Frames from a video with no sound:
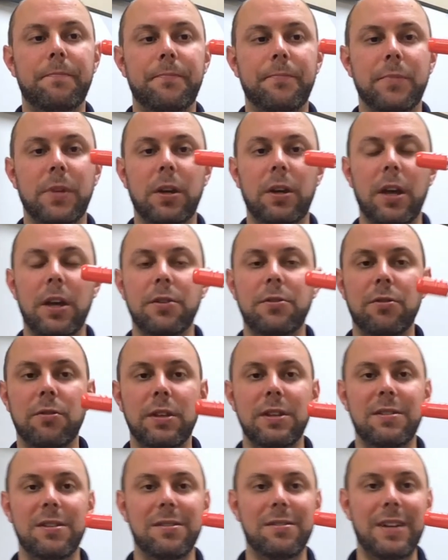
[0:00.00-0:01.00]
it. Okay, so
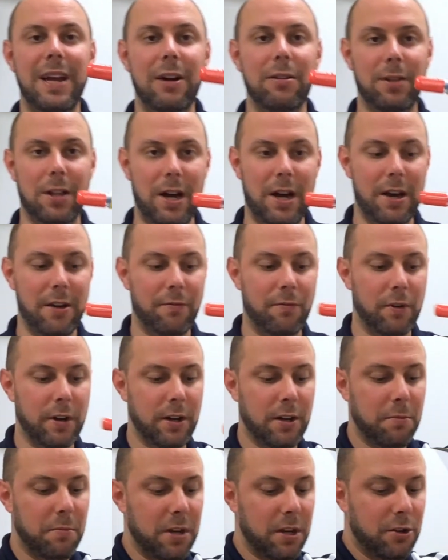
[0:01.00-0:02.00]
this is now live,
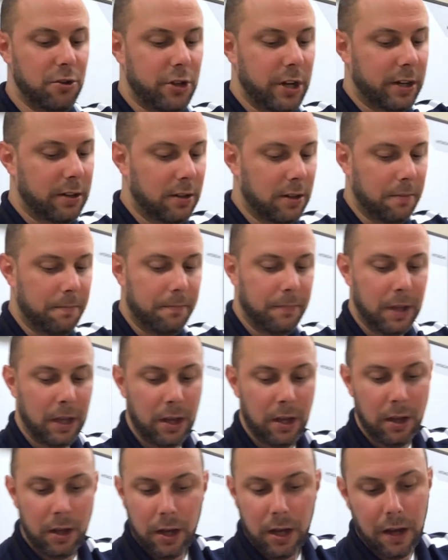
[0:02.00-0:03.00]
ready to be injected.
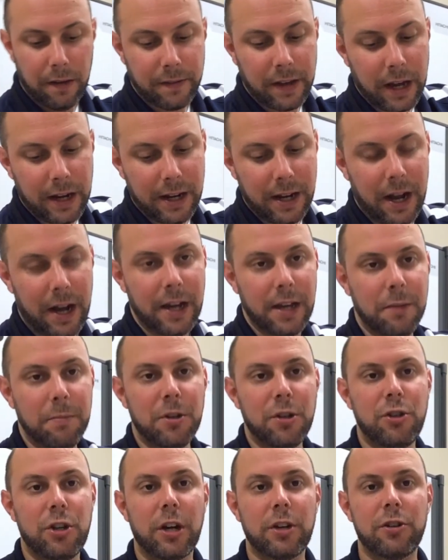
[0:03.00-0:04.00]
I've got an
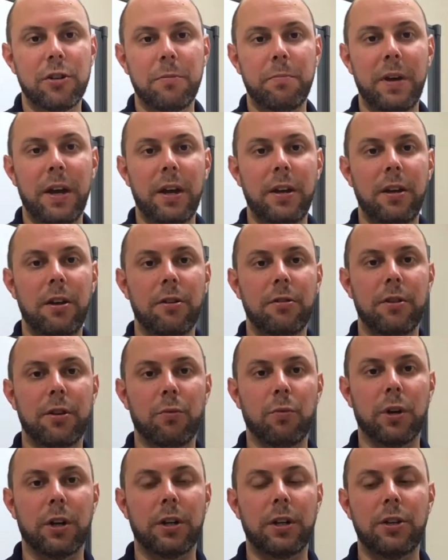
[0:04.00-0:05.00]
IM injection pad here
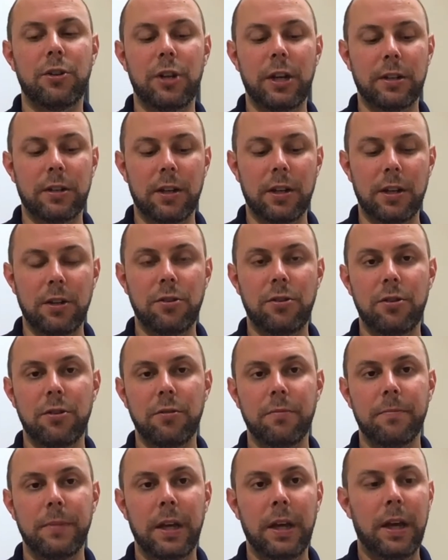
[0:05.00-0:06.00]
that we're going to inject it
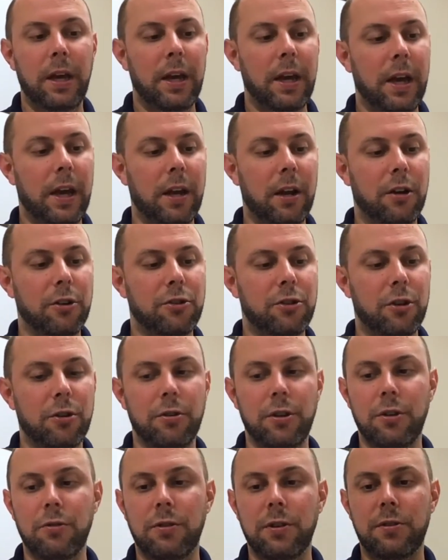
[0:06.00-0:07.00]
into, and I'll
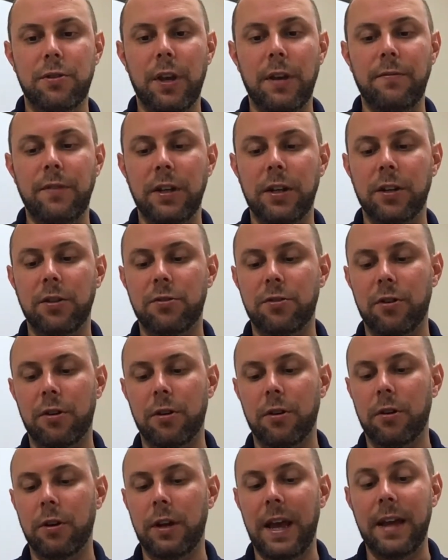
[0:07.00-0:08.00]
show you the safety
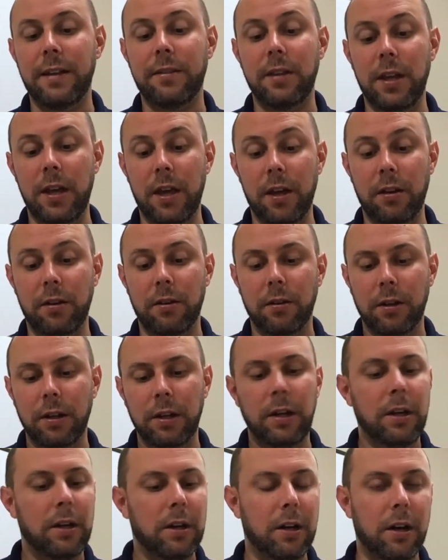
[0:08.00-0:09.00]
concern at the end.
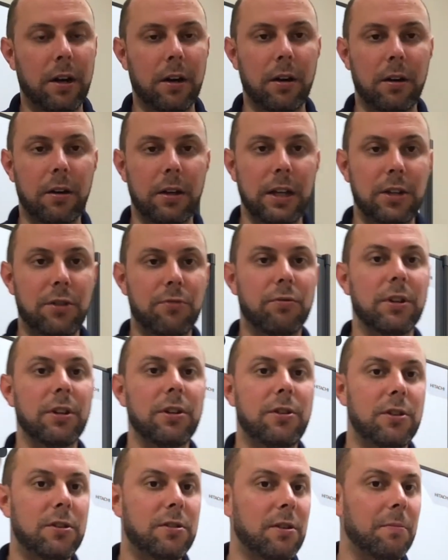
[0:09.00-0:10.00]
It's
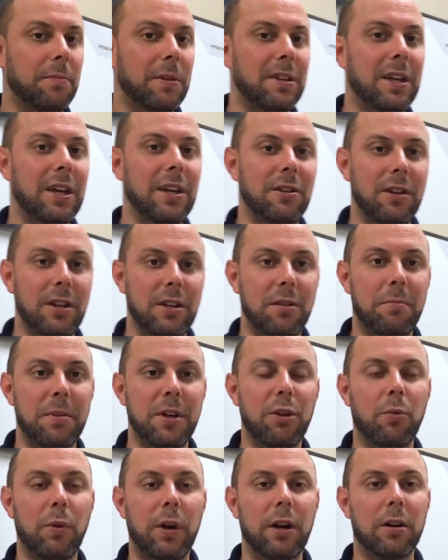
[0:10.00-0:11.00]
really just something that you need to
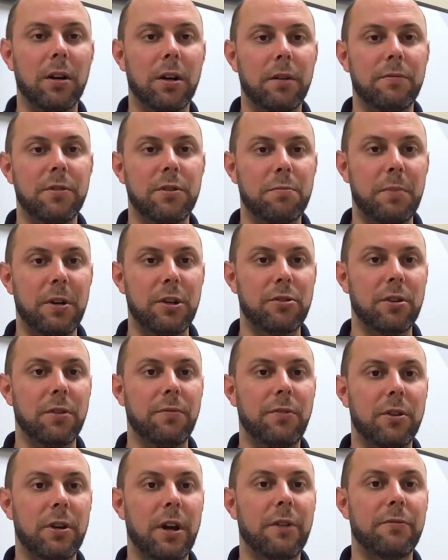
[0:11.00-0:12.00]
be aware of,
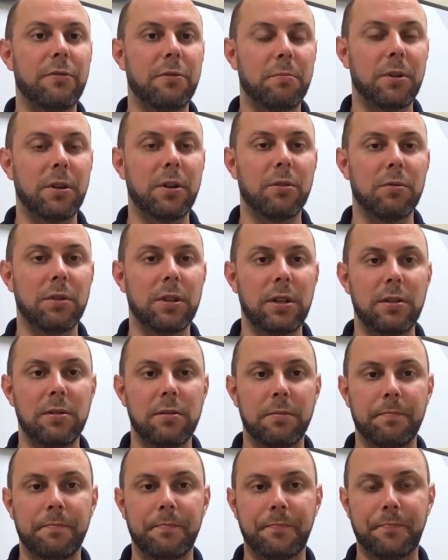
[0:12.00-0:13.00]
especially if you're not familiar with
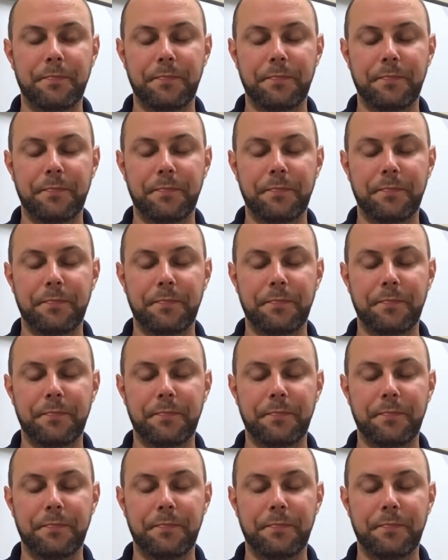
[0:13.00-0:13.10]
these.